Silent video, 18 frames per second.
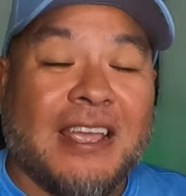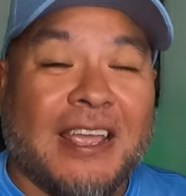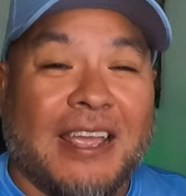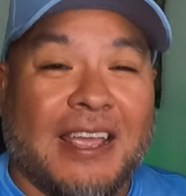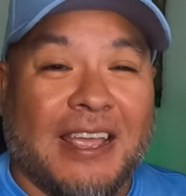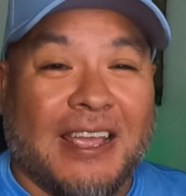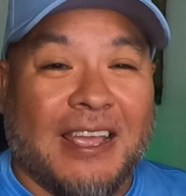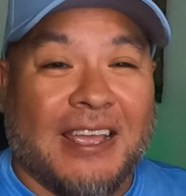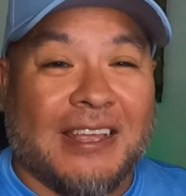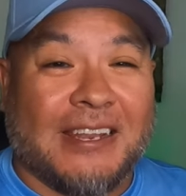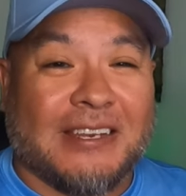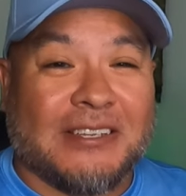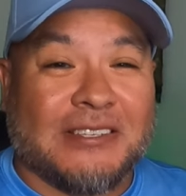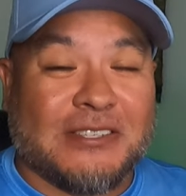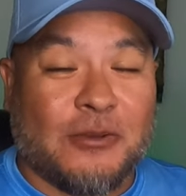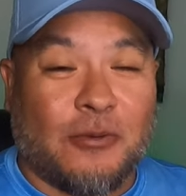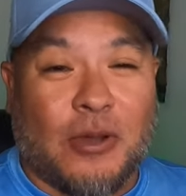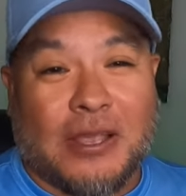
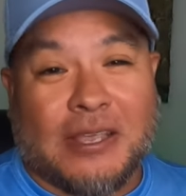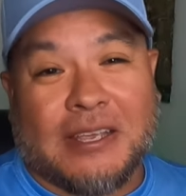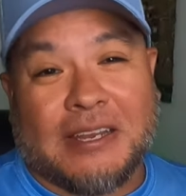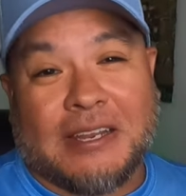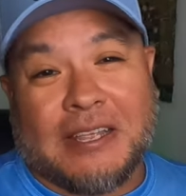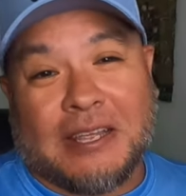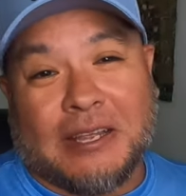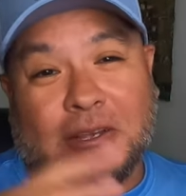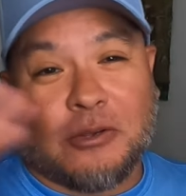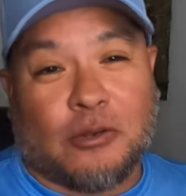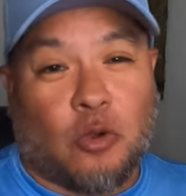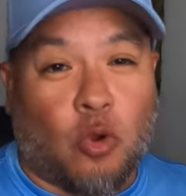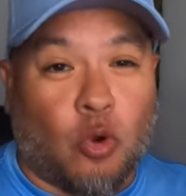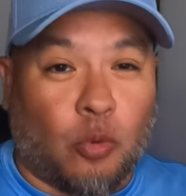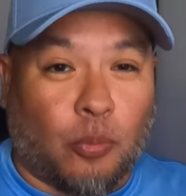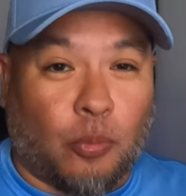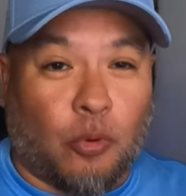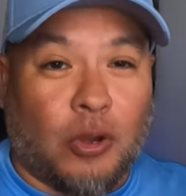and so I can
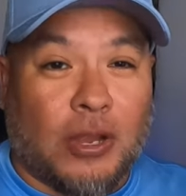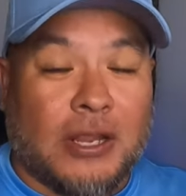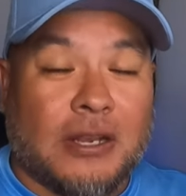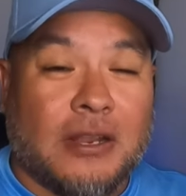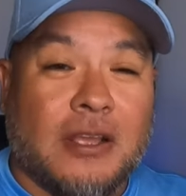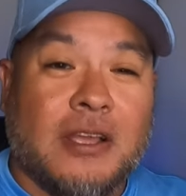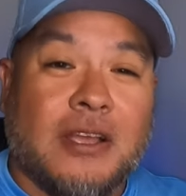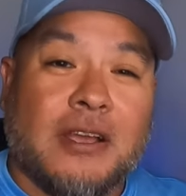incorporate